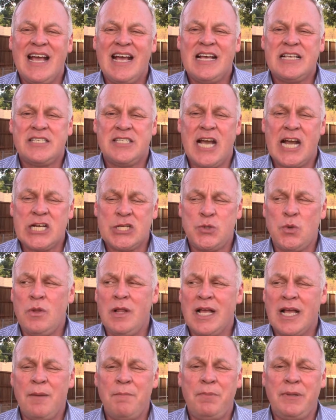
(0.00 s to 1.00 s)
sexual
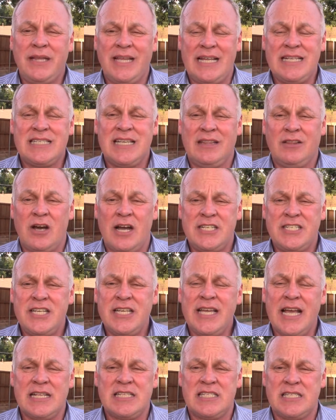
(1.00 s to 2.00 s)
complaints lodged
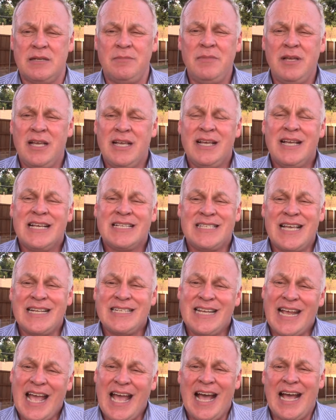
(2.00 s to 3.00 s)
against him,
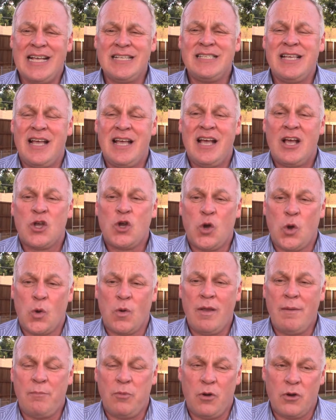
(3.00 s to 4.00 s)
such as
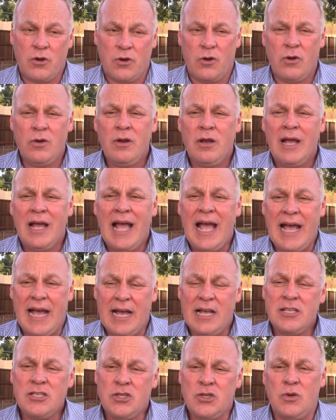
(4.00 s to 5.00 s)
Cory Booker
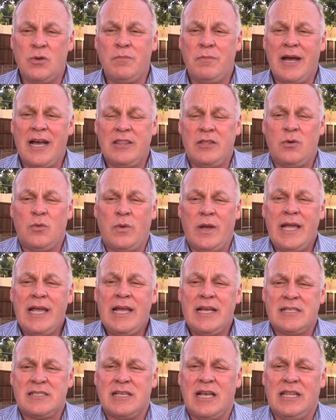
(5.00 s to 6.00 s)
has, who, by the way,
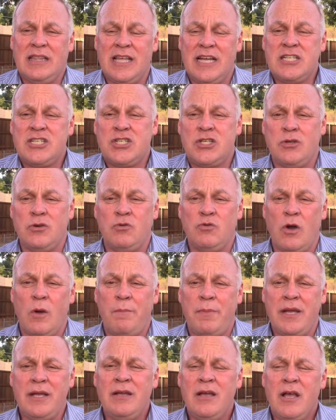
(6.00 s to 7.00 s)
has alleged to
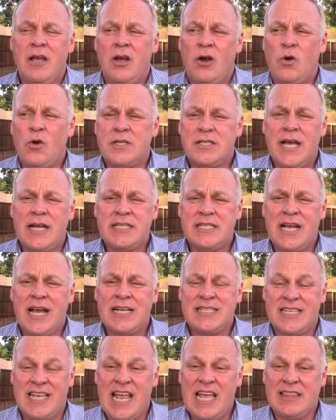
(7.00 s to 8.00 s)
groping, or such
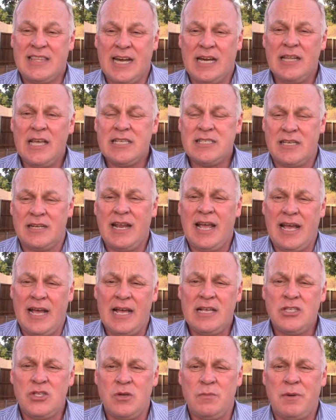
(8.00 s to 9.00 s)
as Keith Ellison
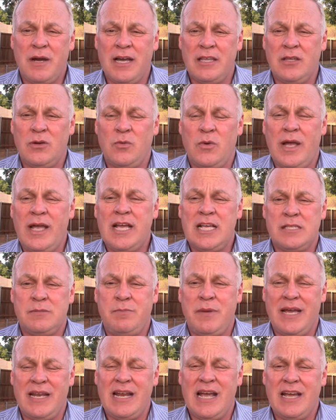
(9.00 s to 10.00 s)
has, who, by the way, has
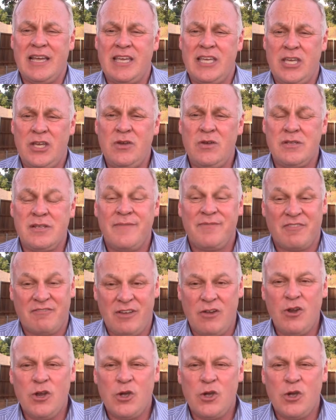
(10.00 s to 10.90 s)
been accused very